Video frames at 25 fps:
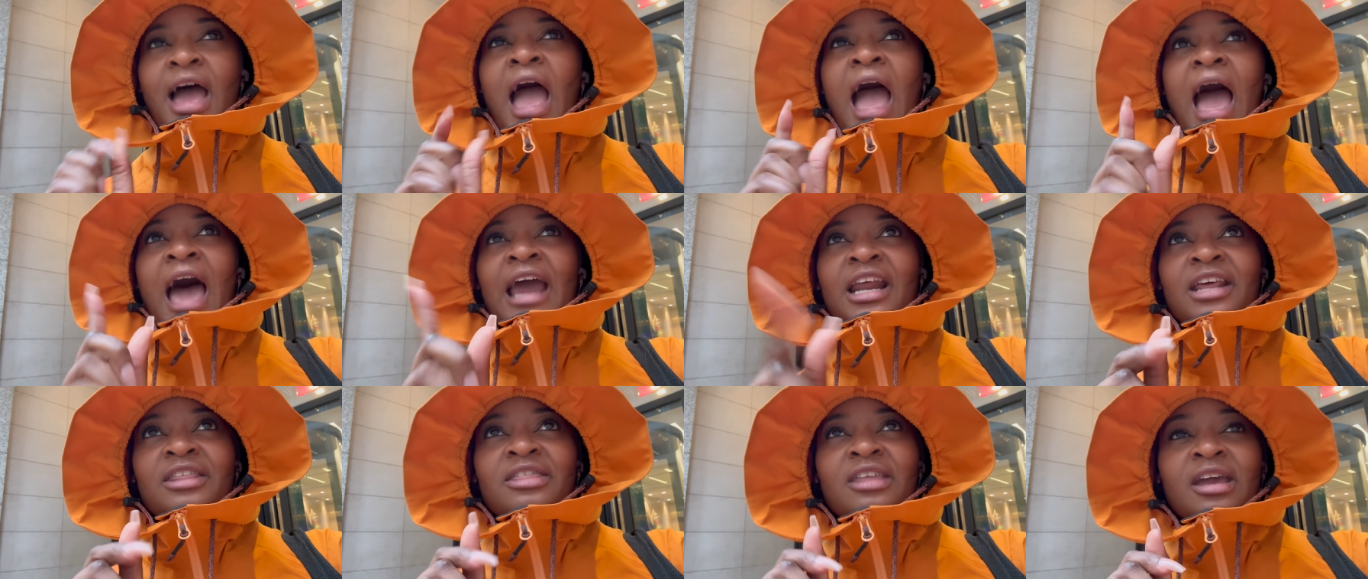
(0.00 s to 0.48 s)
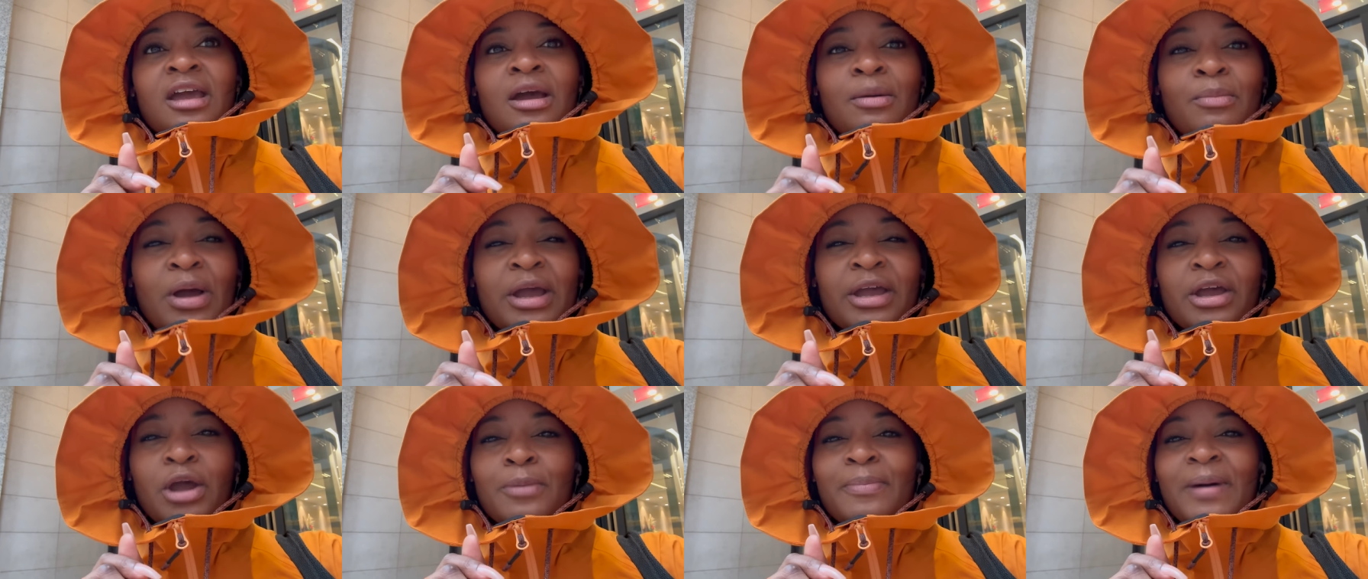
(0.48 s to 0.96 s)
and I think I
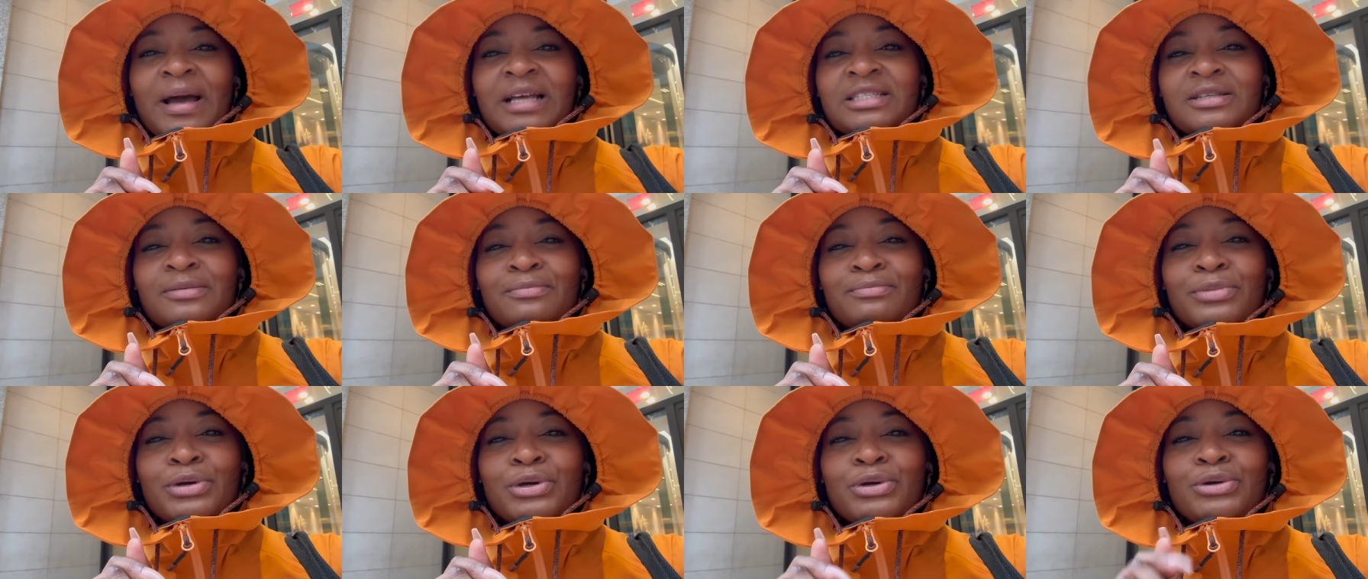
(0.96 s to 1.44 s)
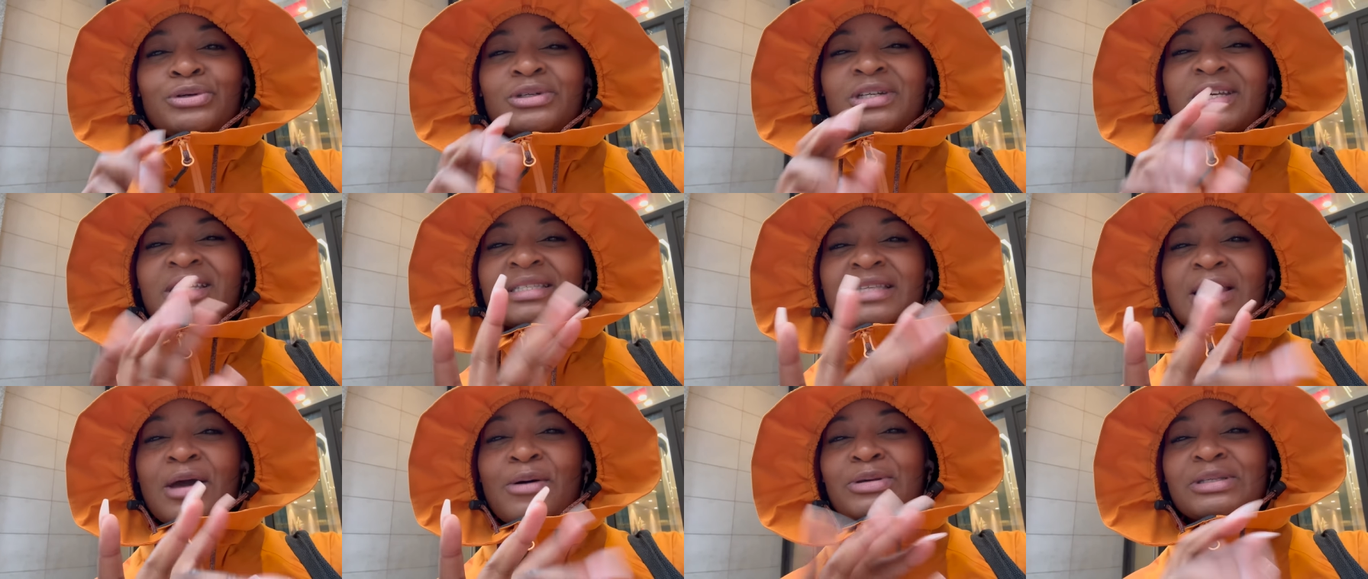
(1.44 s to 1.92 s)
might go back to Mood
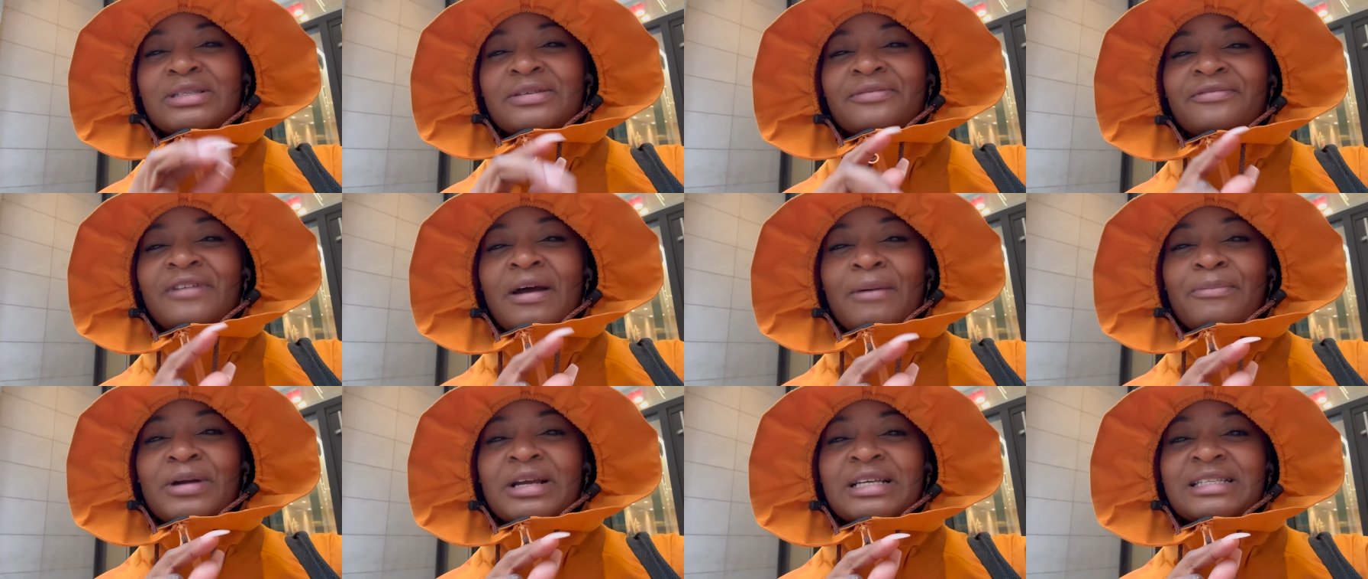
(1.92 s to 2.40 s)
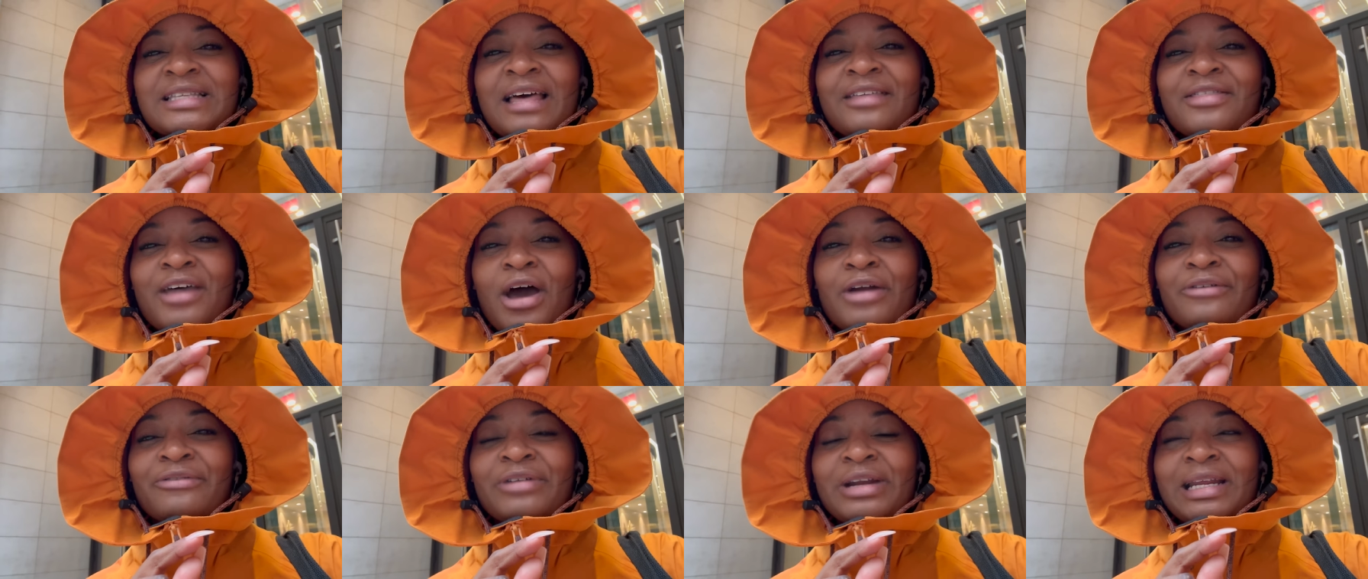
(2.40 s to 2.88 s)
because there were some fabrics there
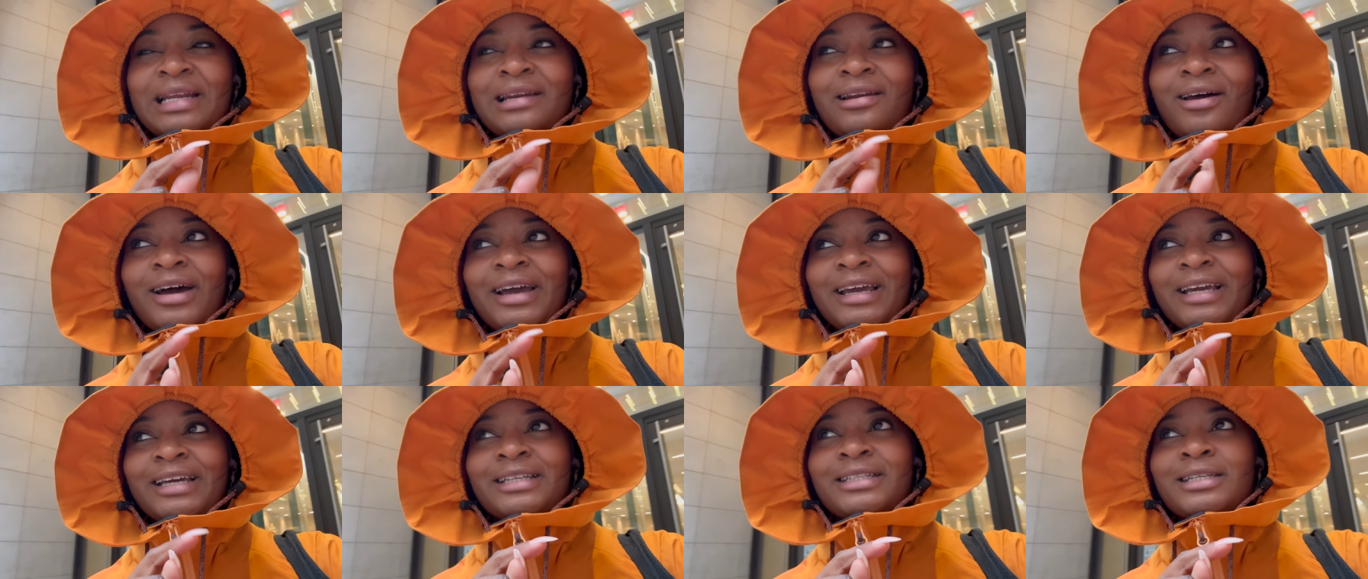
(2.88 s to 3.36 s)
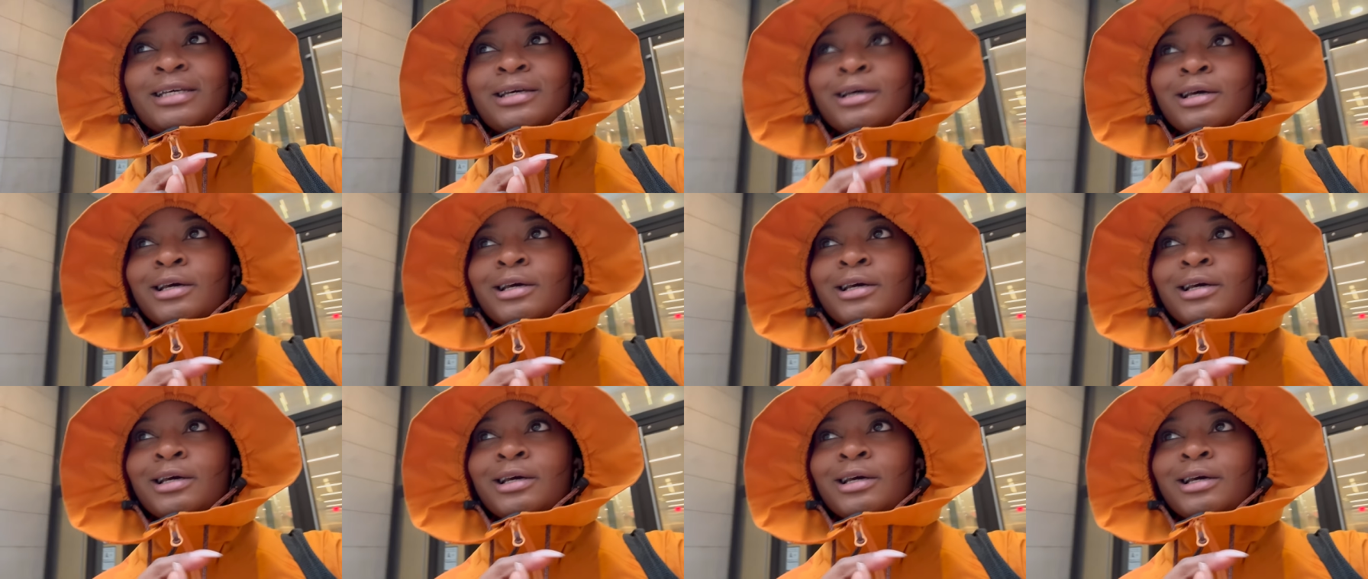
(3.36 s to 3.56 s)
that I really liked.